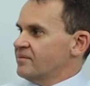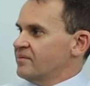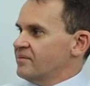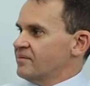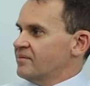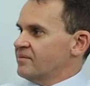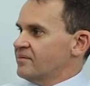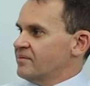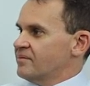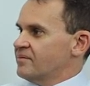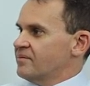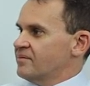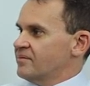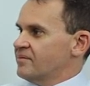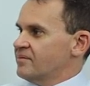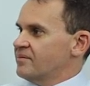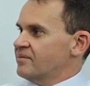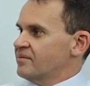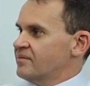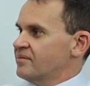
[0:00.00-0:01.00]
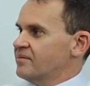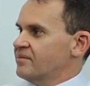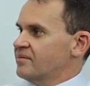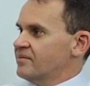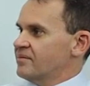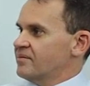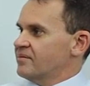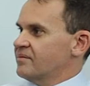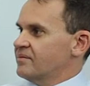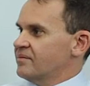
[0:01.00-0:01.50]

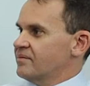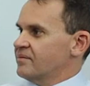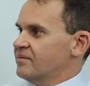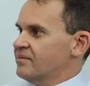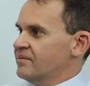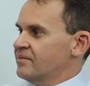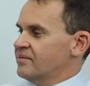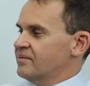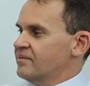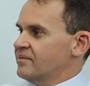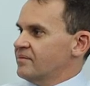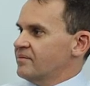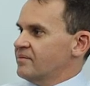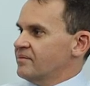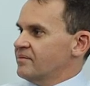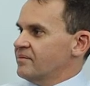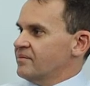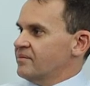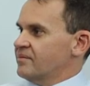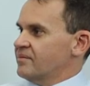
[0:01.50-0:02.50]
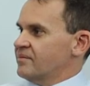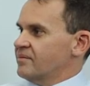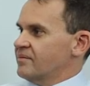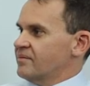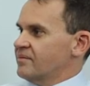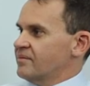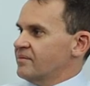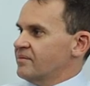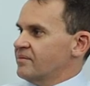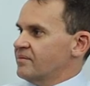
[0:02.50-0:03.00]

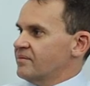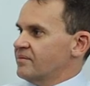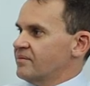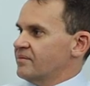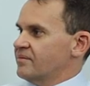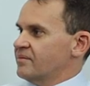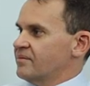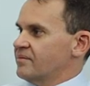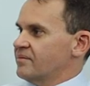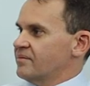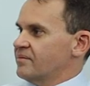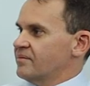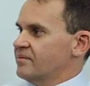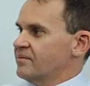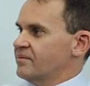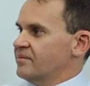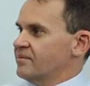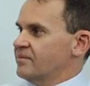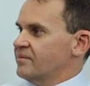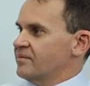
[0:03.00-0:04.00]
No words are spoken by the person on screen.